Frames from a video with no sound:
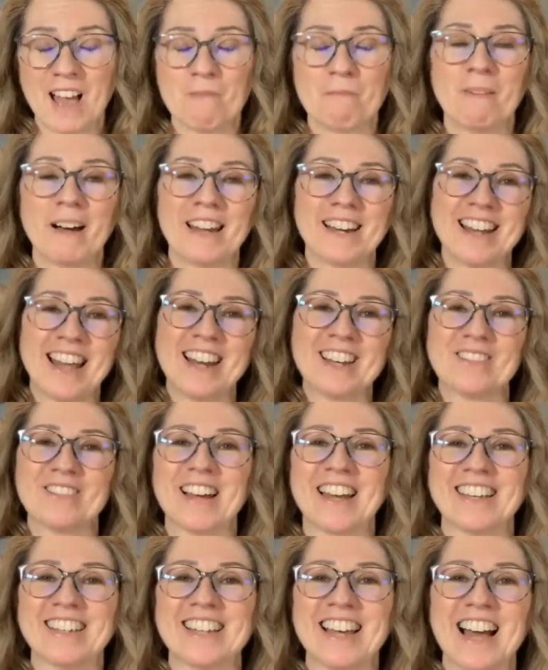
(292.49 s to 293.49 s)
But
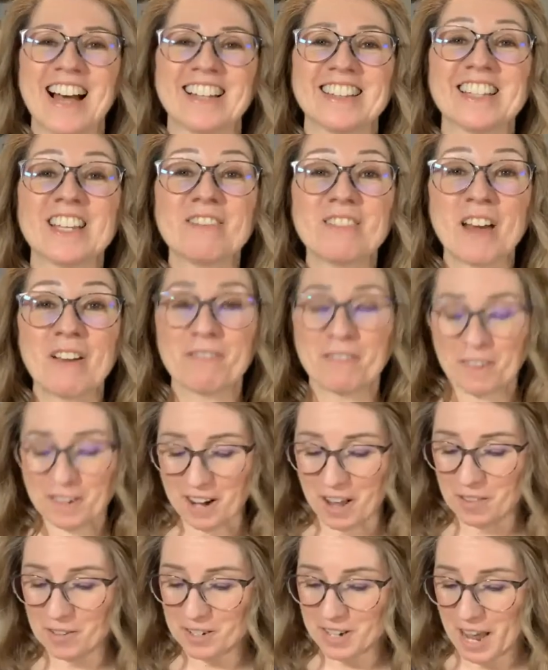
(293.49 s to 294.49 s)
anyway, yeah, leave that for
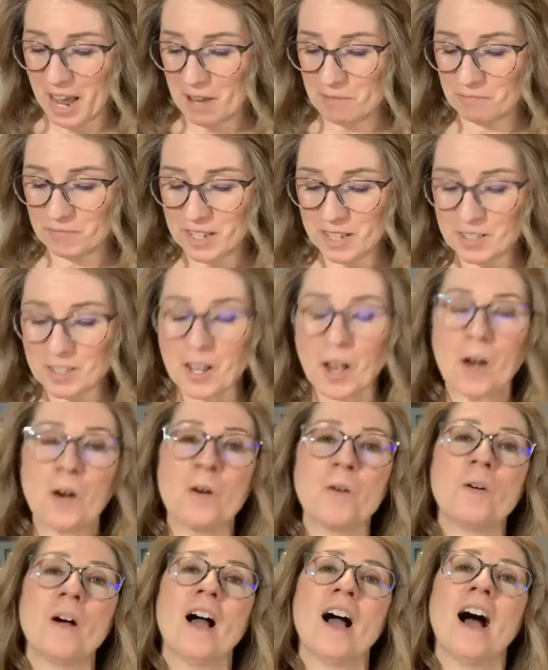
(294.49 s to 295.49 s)
another day.
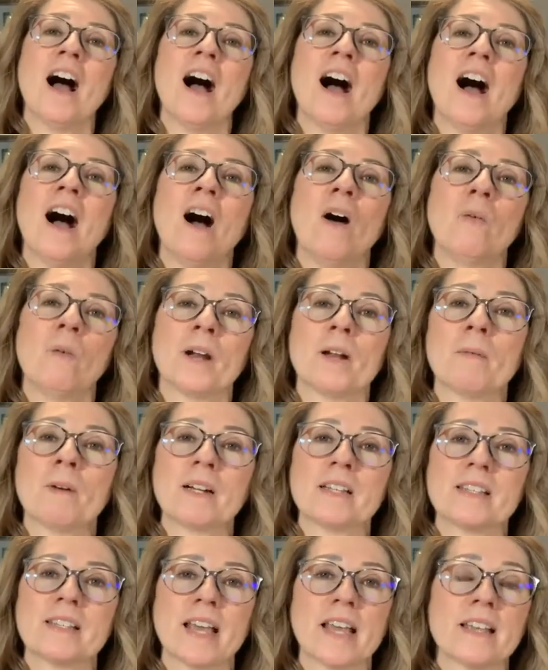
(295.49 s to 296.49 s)
So what I want
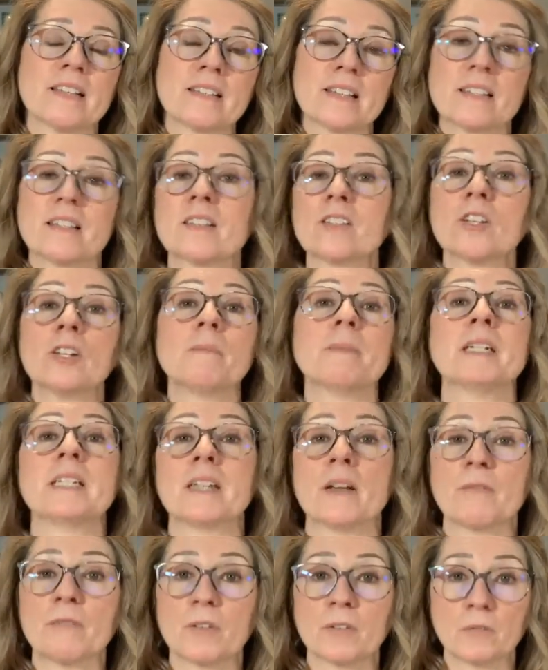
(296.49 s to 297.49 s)
to say is this is going to be
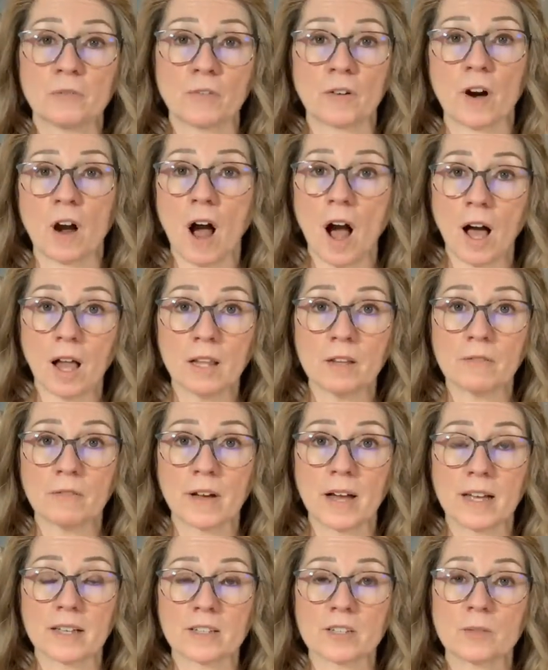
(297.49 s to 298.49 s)
different for all of
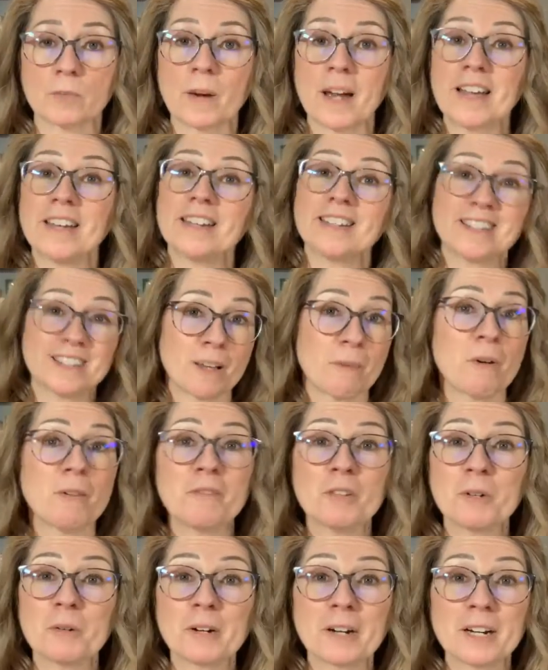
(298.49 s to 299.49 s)
us, right? Some of
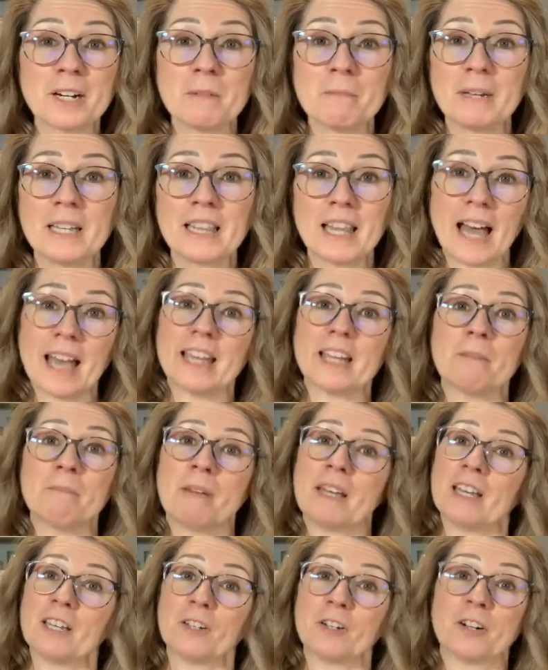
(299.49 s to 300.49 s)
you are going to be like
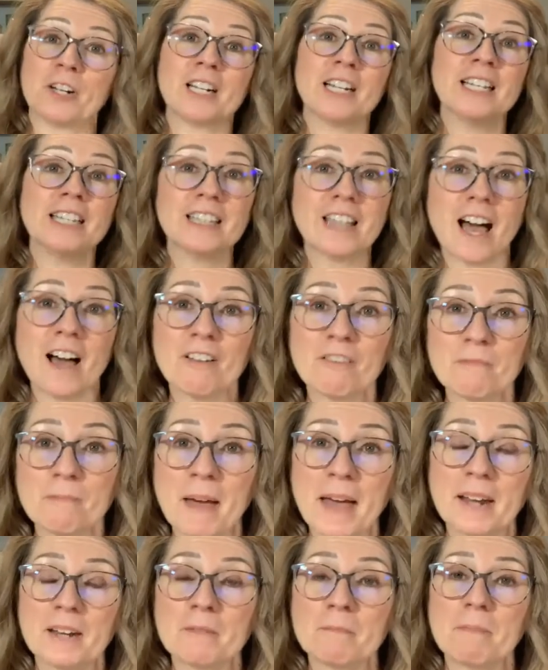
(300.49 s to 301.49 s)
me. You're going to love
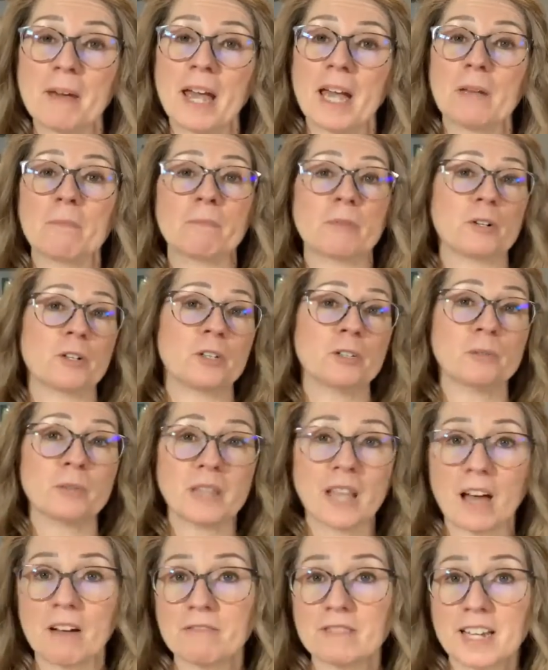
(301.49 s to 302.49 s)
pen and paper. You
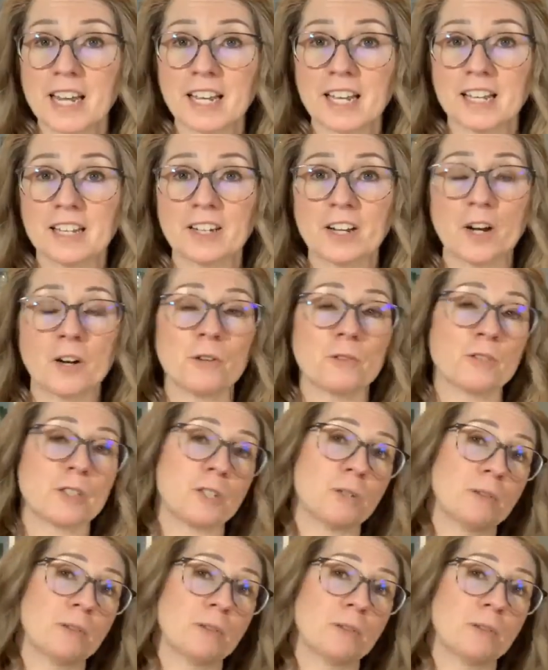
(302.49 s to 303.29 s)
love taking notes.